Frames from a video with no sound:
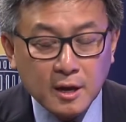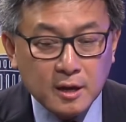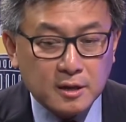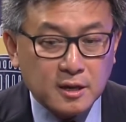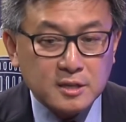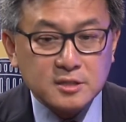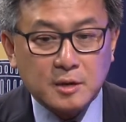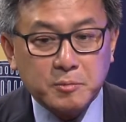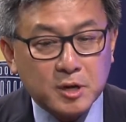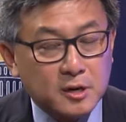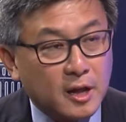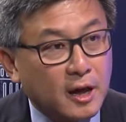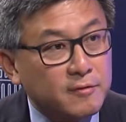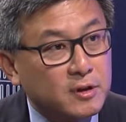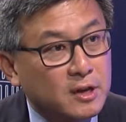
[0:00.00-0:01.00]
Yes, I've been an
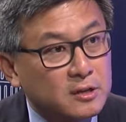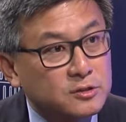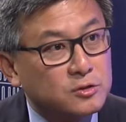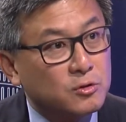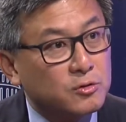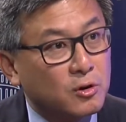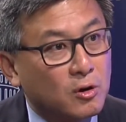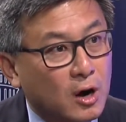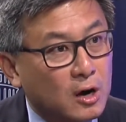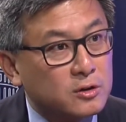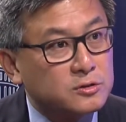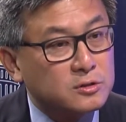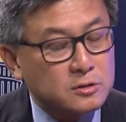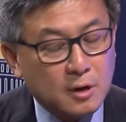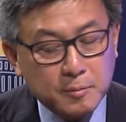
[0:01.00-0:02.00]
advocate, so there are
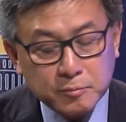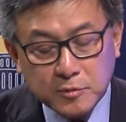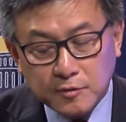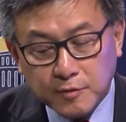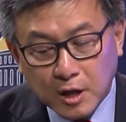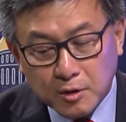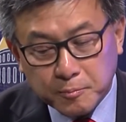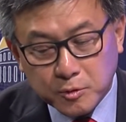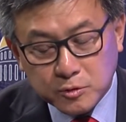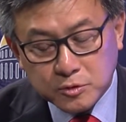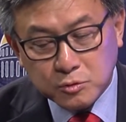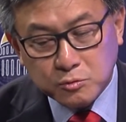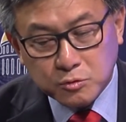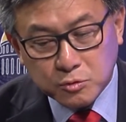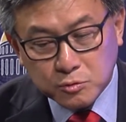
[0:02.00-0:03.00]
some developers
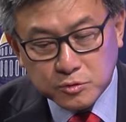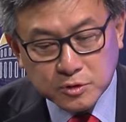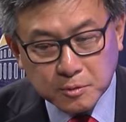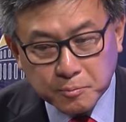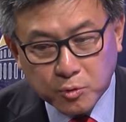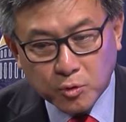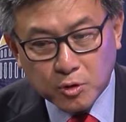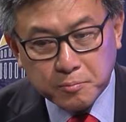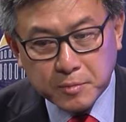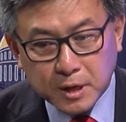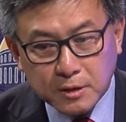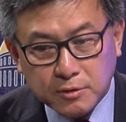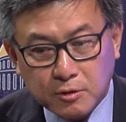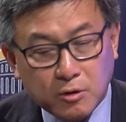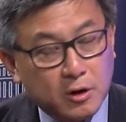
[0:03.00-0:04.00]
who do support
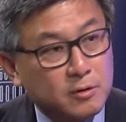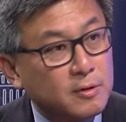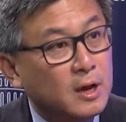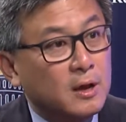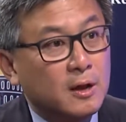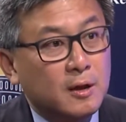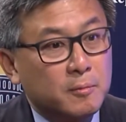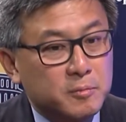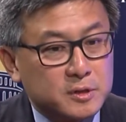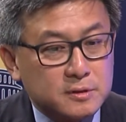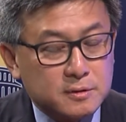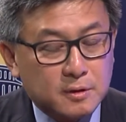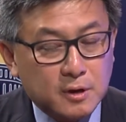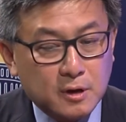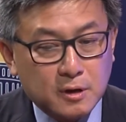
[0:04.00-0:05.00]
me. But
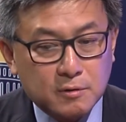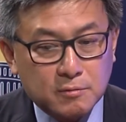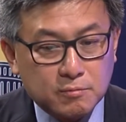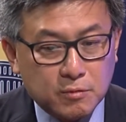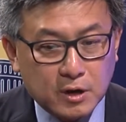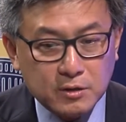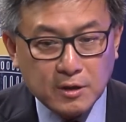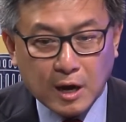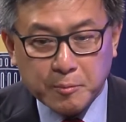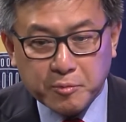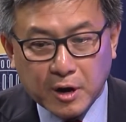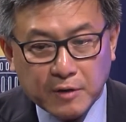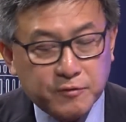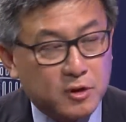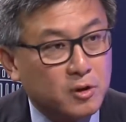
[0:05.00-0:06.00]

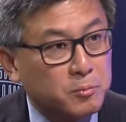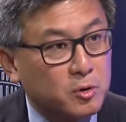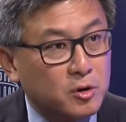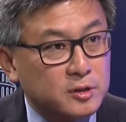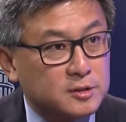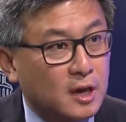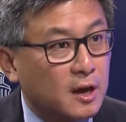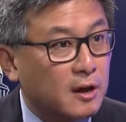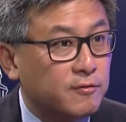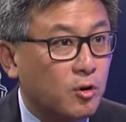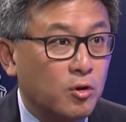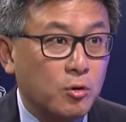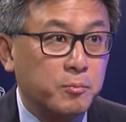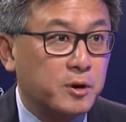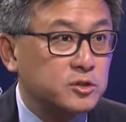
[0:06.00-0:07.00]
nonprofit communities, I have a
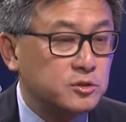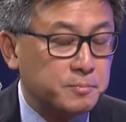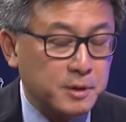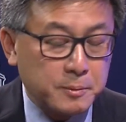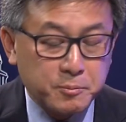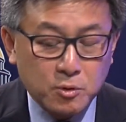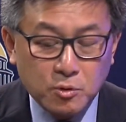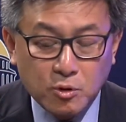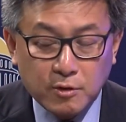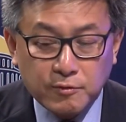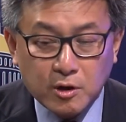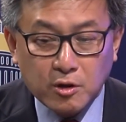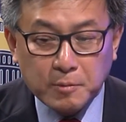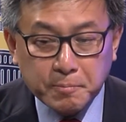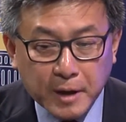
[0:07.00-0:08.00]
whole bunch of people who are
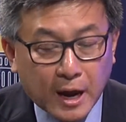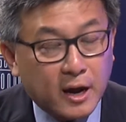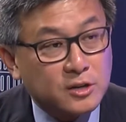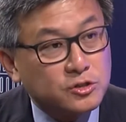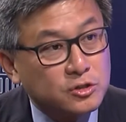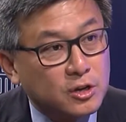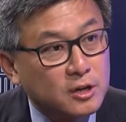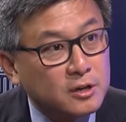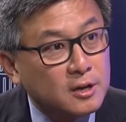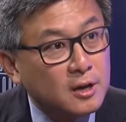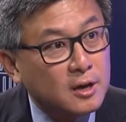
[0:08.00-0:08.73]
very passionate